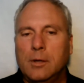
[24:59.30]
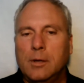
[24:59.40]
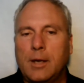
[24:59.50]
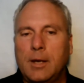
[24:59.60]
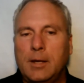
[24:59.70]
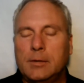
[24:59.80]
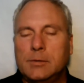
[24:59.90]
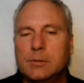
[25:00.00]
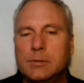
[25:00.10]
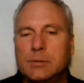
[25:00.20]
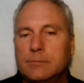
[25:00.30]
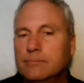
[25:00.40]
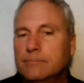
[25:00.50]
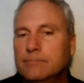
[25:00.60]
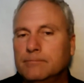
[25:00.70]
as
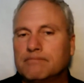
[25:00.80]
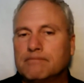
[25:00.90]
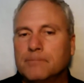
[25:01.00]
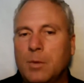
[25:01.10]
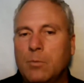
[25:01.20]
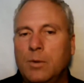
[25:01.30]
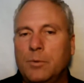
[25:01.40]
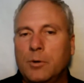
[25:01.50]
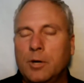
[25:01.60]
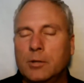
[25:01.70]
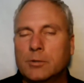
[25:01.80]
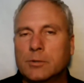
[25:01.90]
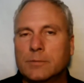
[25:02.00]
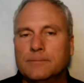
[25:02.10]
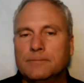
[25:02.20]
we
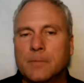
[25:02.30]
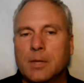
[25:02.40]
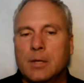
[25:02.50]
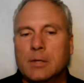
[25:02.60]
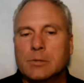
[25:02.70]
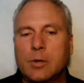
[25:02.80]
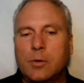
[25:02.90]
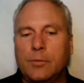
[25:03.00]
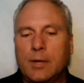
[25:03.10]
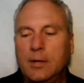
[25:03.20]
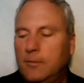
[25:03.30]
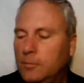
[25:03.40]
progress. So thank you for